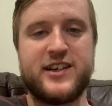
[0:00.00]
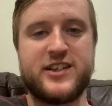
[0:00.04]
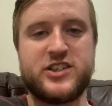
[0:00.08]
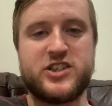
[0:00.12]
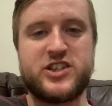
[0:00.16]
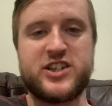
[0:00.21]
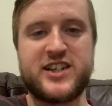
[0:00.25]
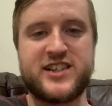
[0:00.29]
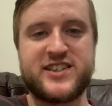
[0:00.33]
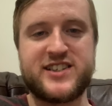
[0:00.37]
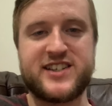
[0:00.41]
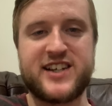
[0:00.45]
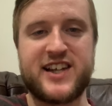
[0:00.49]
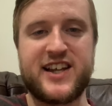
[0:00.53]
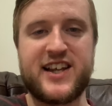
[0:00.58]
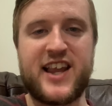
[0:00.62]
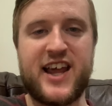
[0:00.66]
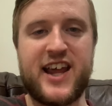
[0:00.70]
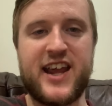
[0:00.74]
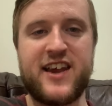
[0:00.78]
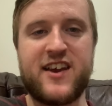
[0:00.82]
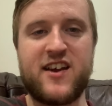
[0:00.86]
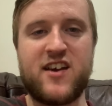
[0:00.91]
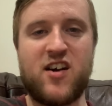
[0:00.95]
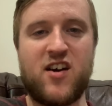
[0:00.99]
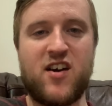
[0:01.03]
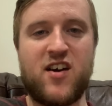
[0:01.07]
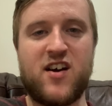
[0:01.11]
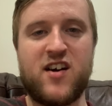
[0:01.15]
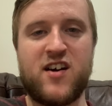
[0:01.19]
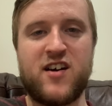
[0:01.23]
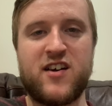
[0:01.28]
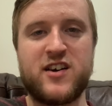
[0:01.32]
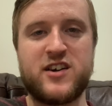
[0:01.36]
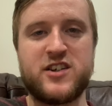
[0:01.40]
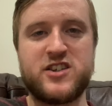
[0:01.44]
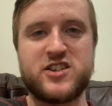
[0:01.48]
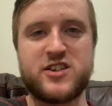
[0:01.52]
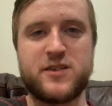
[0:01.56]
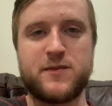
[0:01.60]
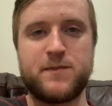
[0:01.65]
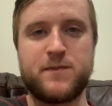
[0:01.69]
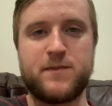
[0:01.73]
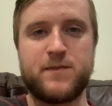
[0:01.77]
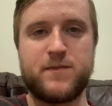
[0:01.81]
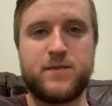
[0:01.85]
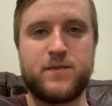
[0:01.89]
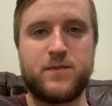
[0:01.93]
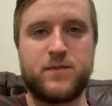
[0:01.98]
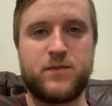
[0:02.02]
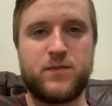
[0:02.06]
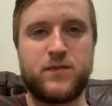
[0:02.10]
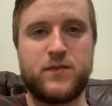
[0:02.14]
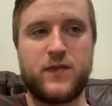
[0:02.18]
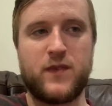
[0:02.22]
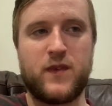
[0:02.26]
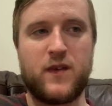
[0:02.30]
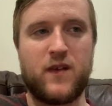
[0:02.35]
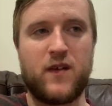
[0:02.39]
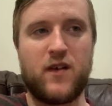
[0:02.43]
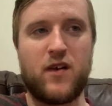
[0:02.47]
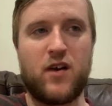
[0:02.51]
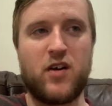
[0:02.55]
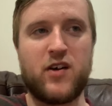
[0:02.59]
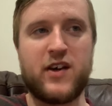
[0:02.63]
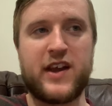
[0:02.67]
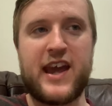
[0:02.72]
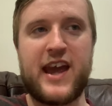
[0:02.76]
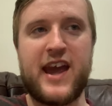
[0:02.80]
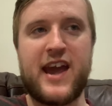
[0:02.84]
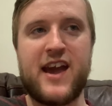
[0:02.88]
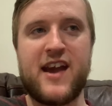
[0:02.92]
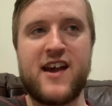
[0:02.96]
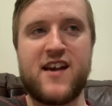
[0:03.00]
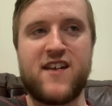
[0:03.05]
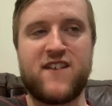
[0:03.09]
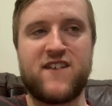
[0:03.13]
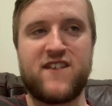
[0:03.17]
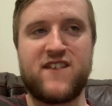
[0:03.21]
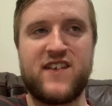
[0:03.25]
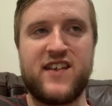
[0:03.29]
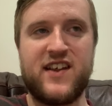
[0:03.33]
Jesse Lingard, I'll give